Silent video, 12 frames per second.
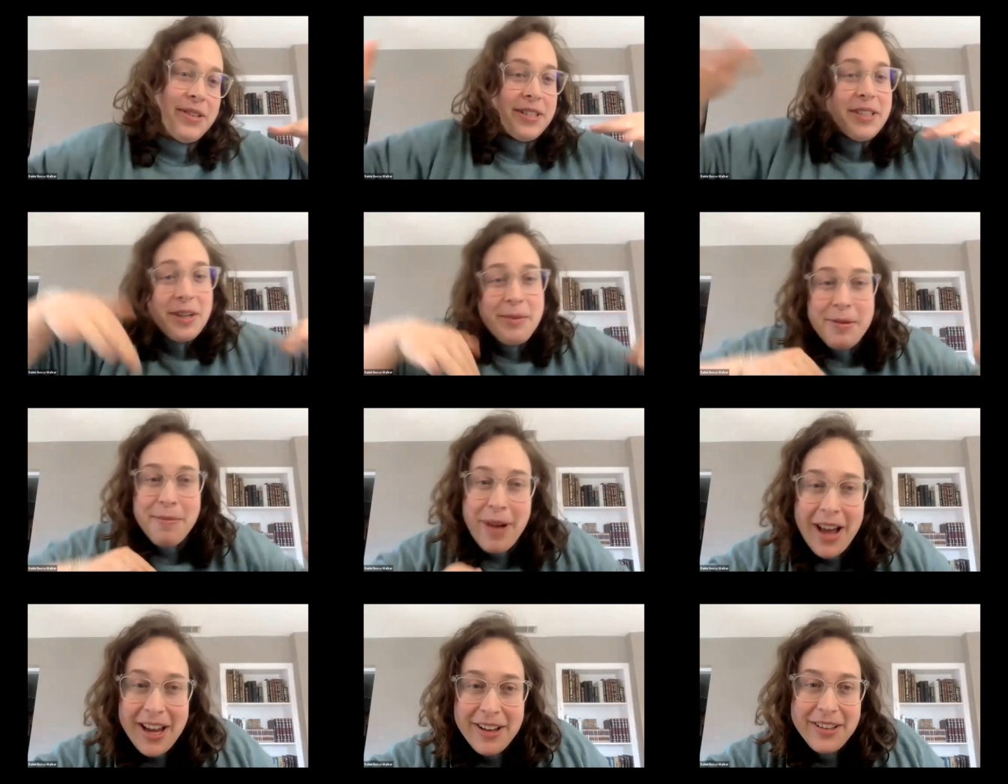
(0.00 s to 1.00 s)
was a little bit
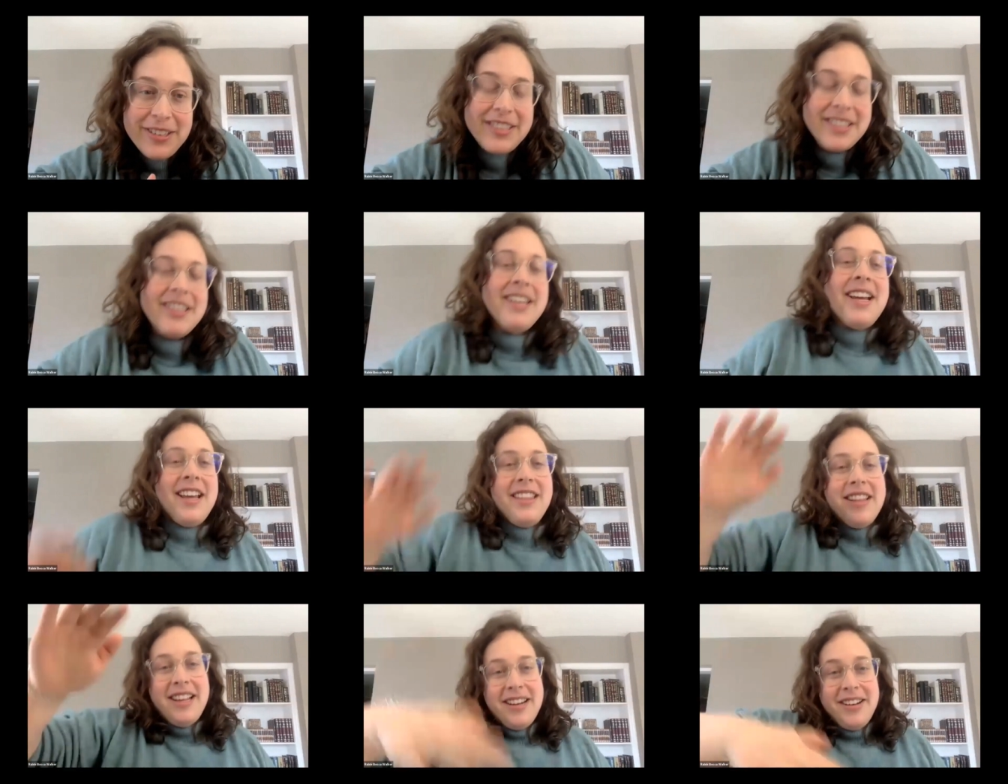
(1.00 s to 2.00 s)
mild,
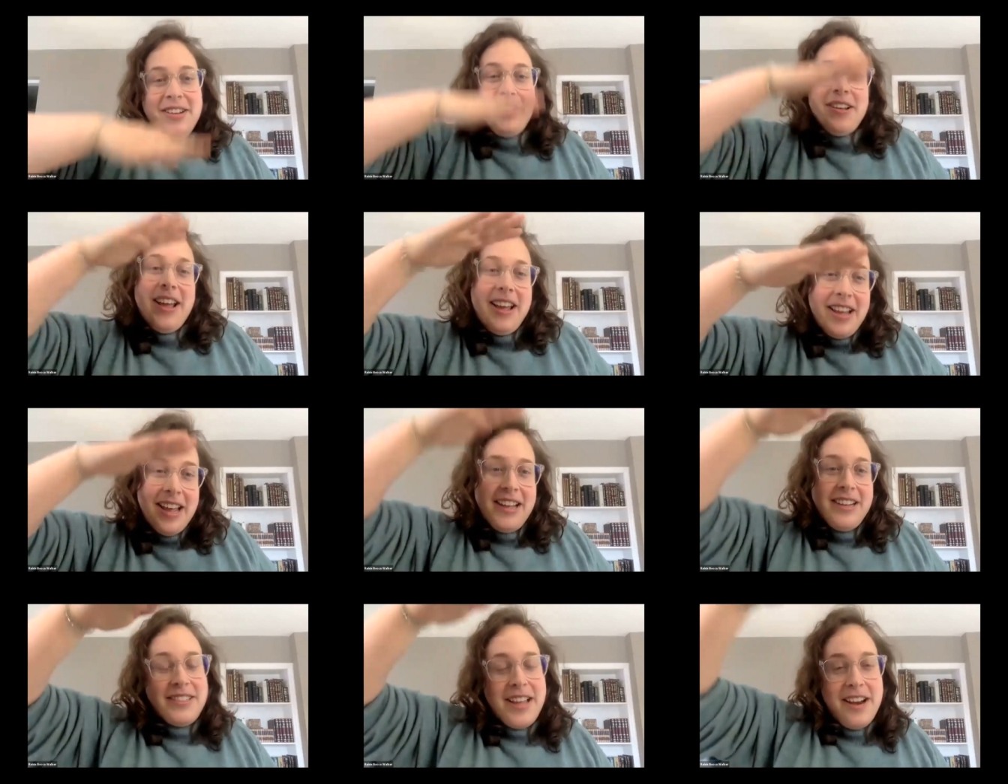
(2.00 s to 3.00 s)
and then okay,
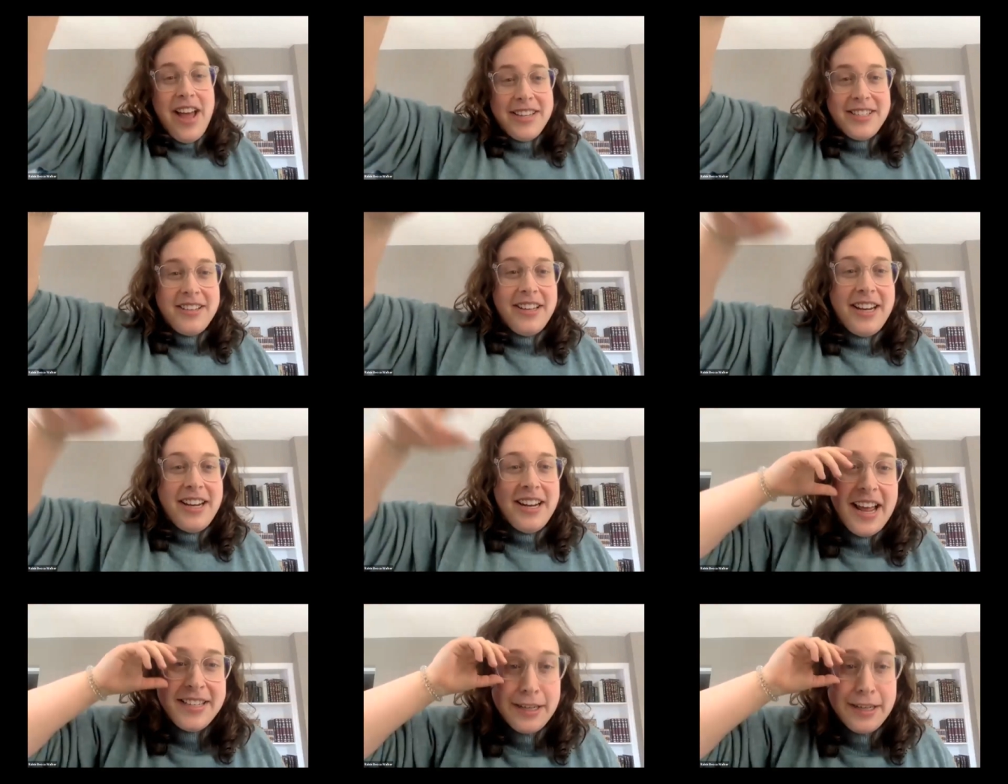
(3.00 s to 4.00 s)
it's kind of escalating and
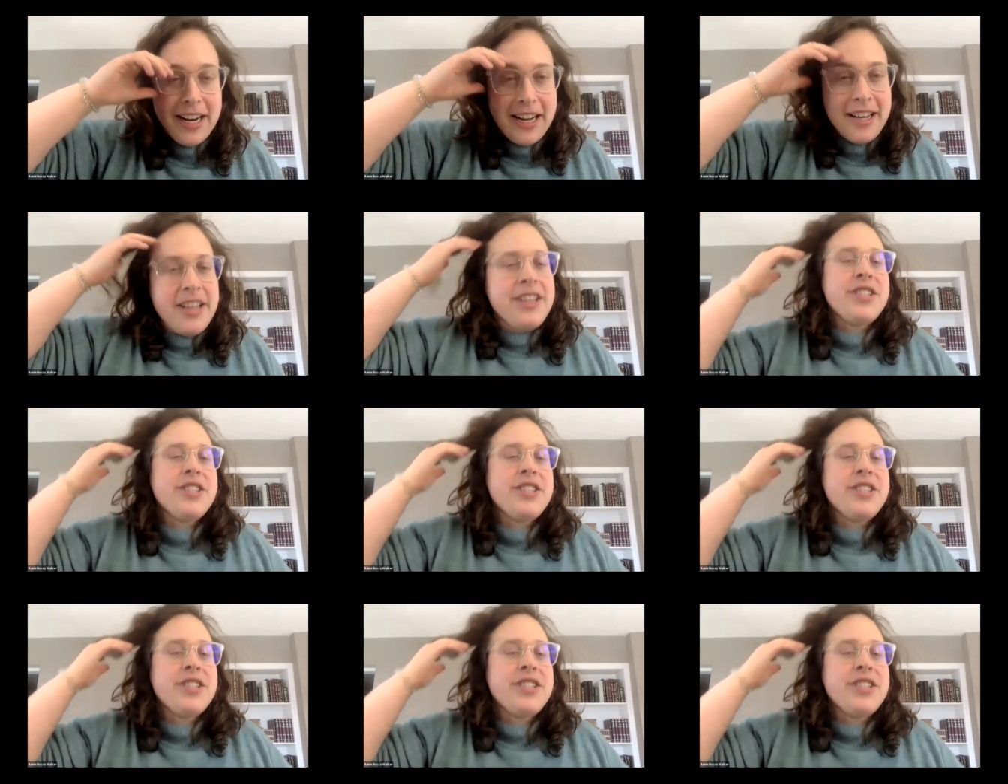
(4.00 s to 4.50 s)
escalating.